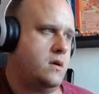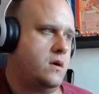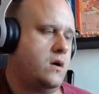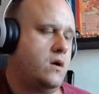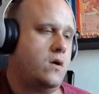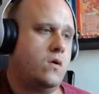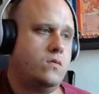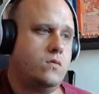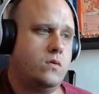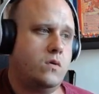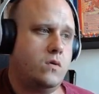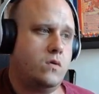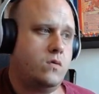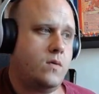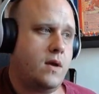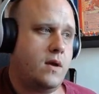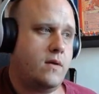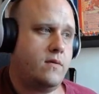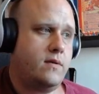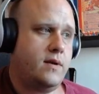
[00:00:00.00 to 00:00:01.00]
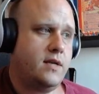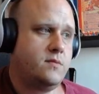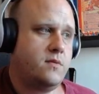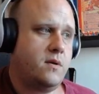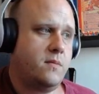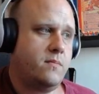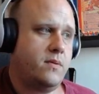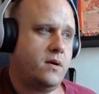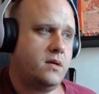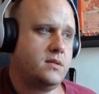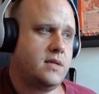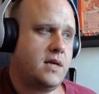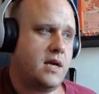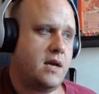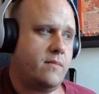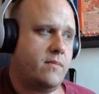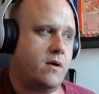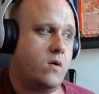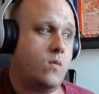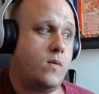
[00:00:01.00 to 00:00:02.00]
Oh no, you air my bug
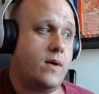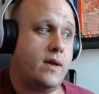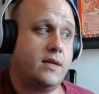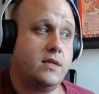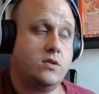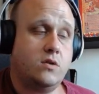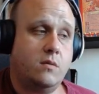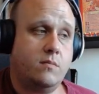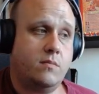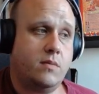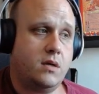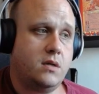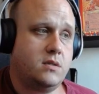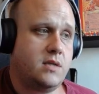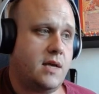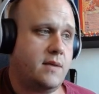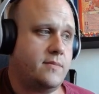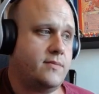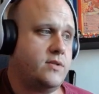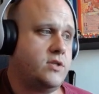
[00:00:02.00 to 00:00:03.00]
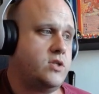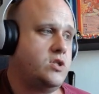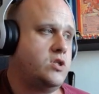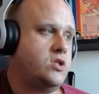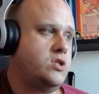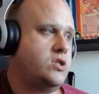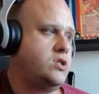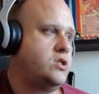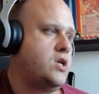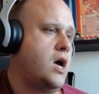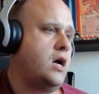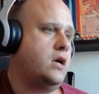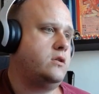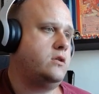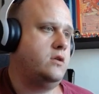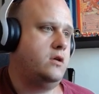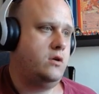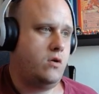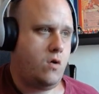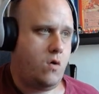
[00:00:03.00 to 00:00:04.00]
type. Oh wait, it's not bug type. Suck
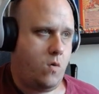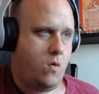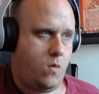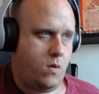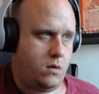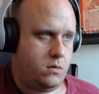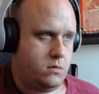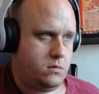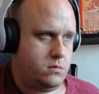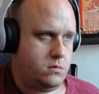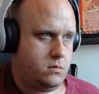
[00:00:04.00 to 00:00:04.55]
the long one.